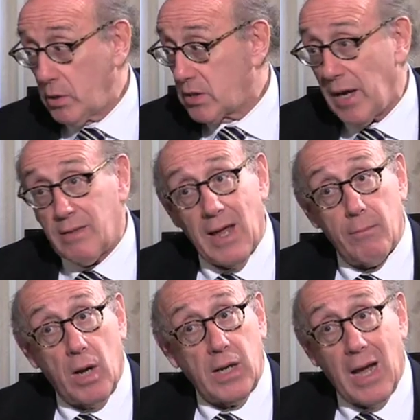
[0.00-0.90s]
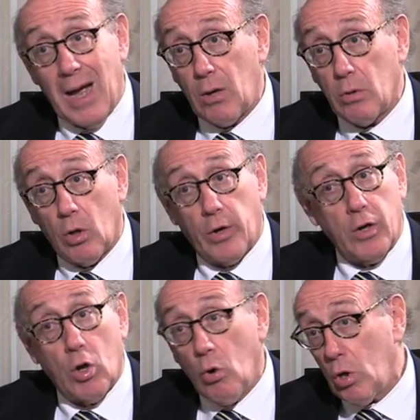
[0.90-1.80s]
You can take that money, hire a
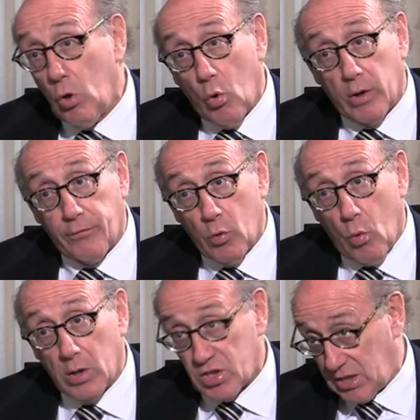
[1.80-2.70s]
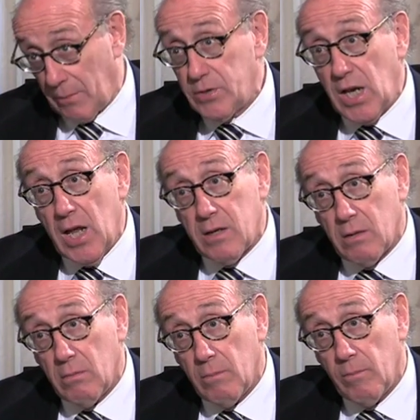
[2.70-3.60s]
lawyer, and go to court if you want. Some
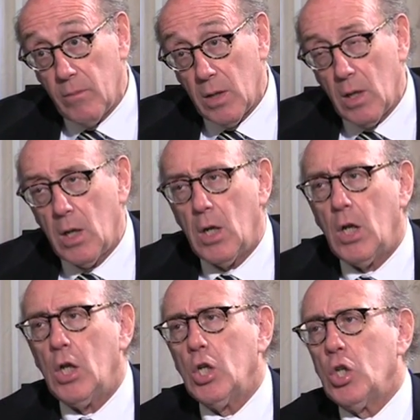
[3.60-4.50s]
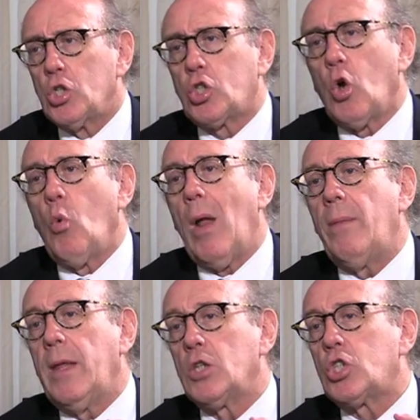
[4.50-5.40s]
did. So
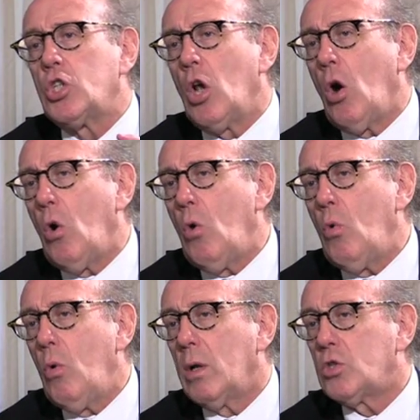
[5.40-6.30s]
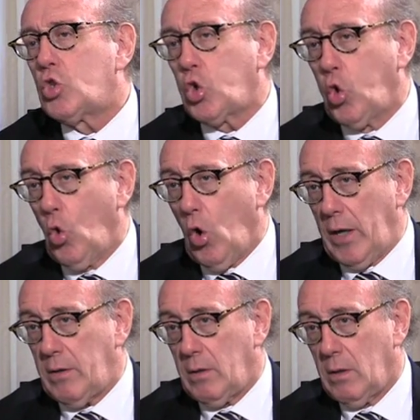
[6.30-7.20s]
when there's no
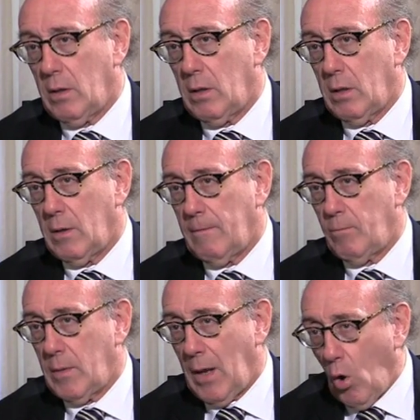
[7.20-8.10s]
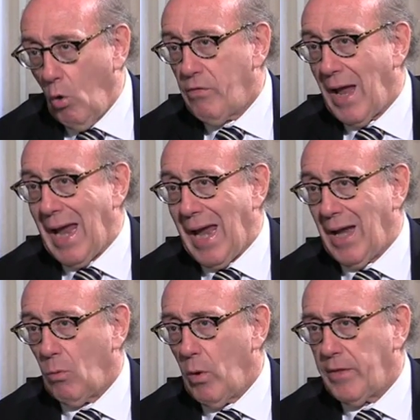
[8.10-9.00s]
tort
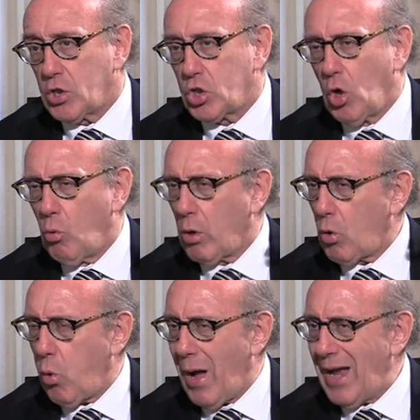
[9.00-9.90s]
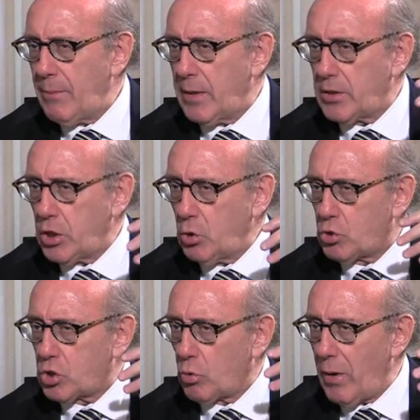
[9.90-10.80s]
overhang, where there's no requirement that
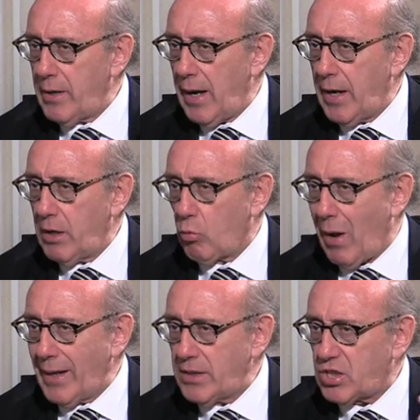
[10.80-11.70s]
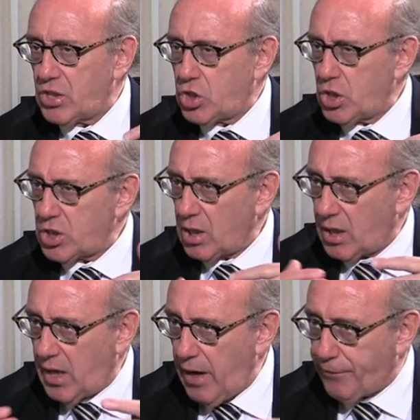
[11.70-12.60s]
you surrender any rights, it's just a
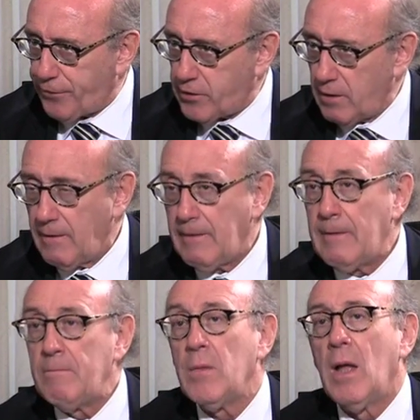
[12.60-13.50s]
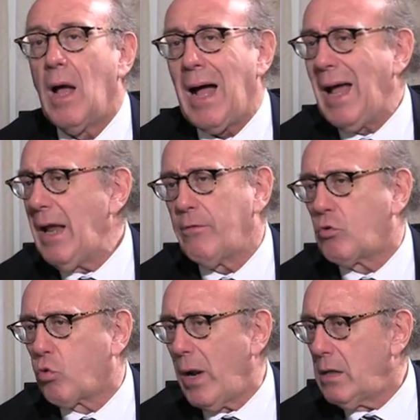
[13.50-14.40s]
gift, I
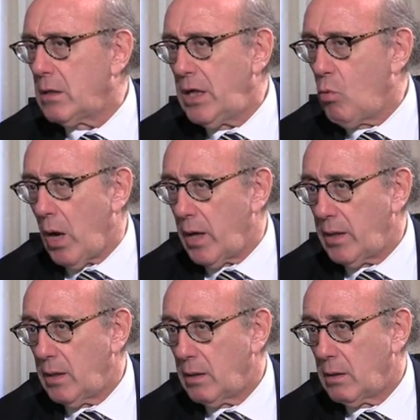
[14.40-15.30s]
have great leeway